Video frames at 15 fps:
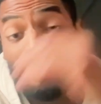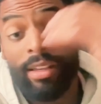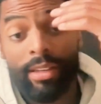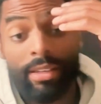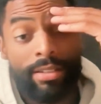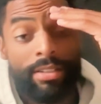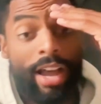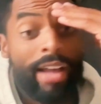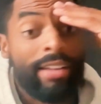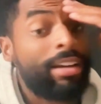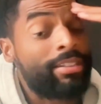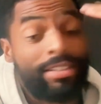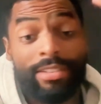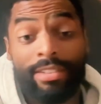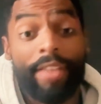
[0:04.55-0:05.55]
I
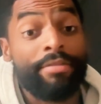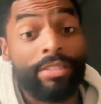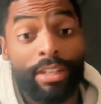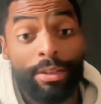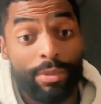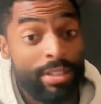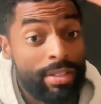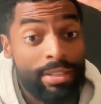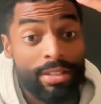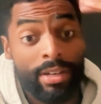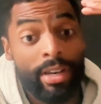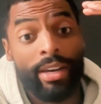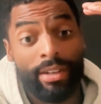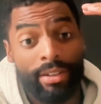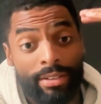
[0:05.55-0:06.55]
thought the 17 was
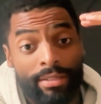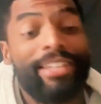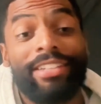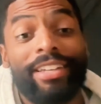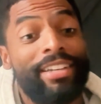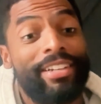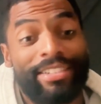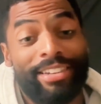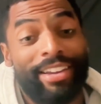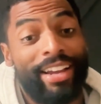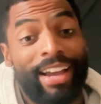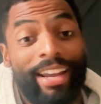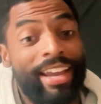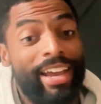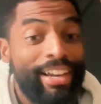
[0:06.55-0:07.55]
insane. 18 is
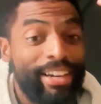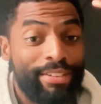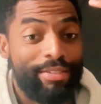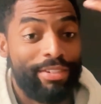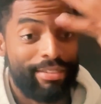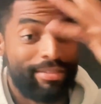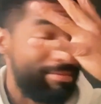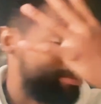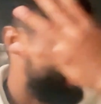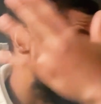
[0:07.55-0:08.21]
like, I can't even.